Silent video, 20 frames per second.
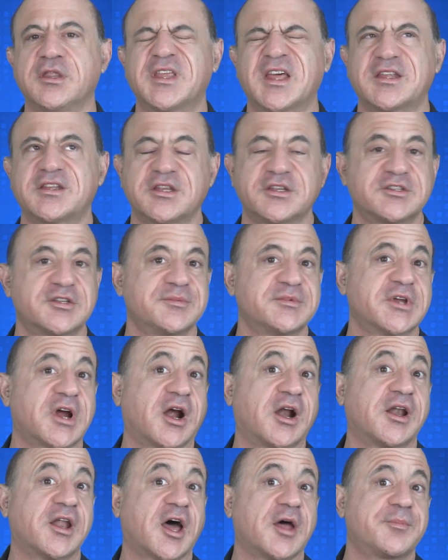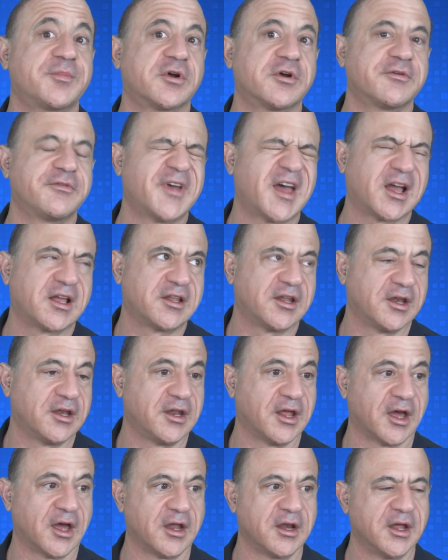The systems are not
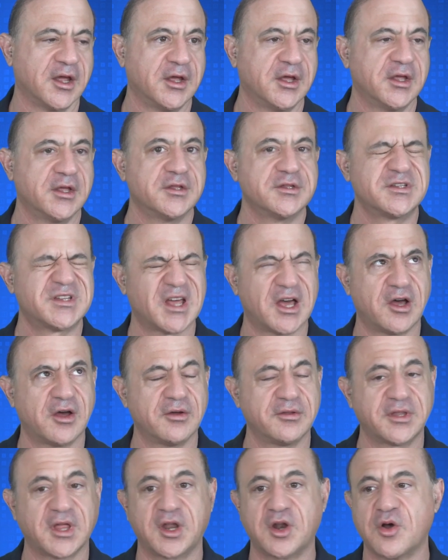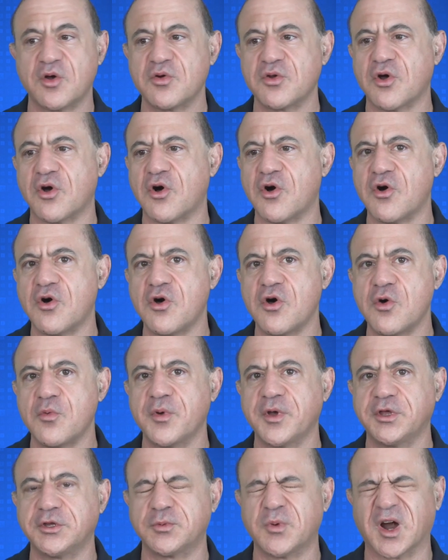perfected yet, so they don't
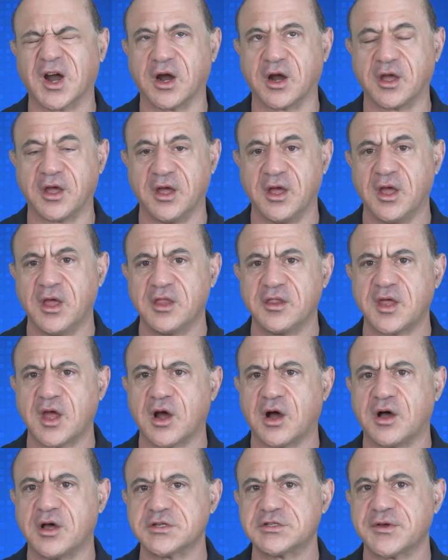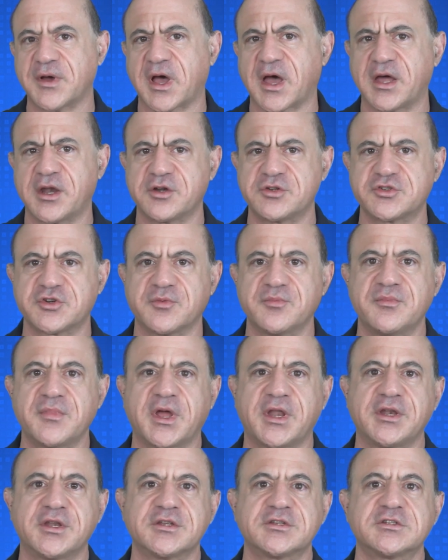always work. They also add a
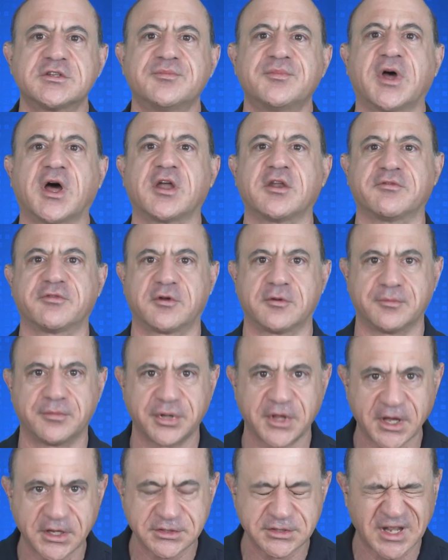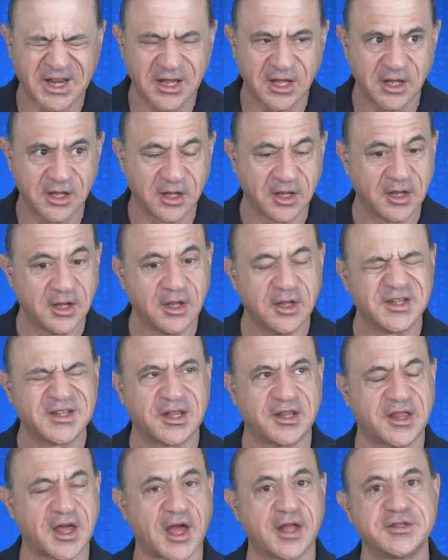tremendous amount of complexity
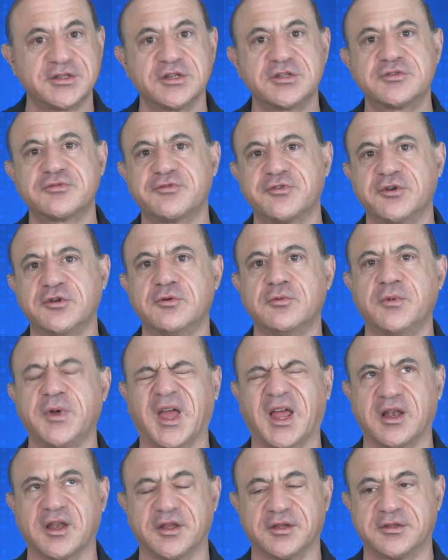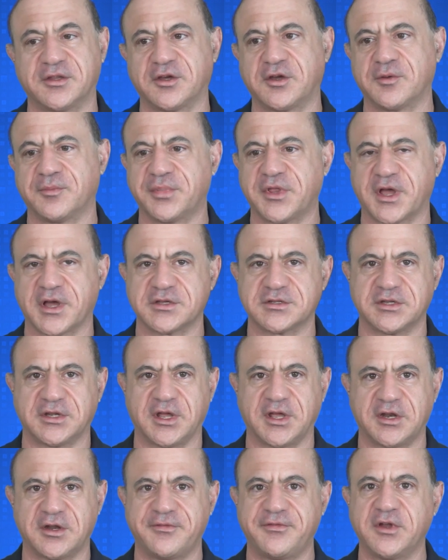so that's its real weakness, the
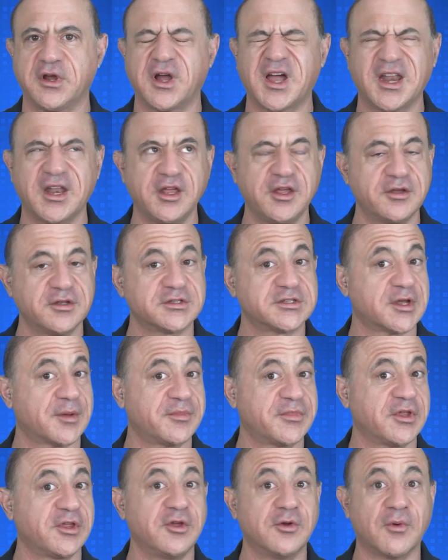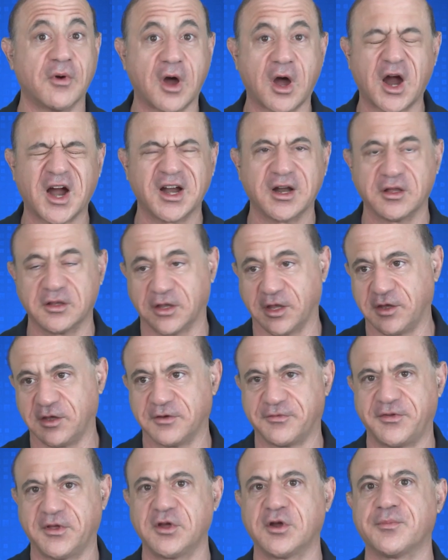complexity. And if you're going to use something you are, like
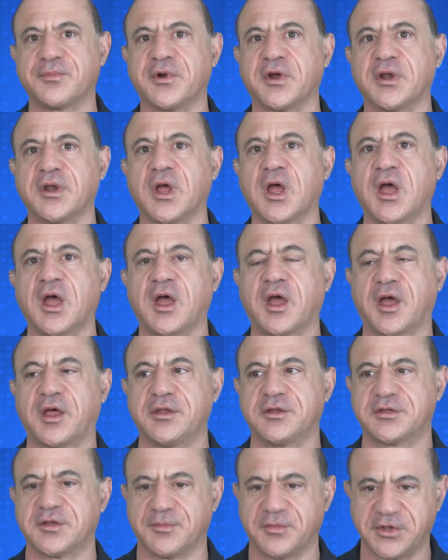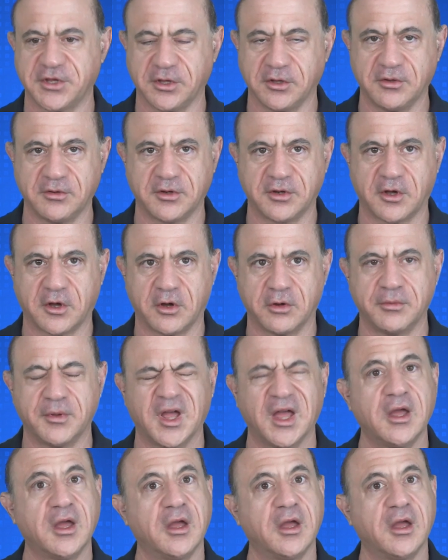your fingerprint, and something you know,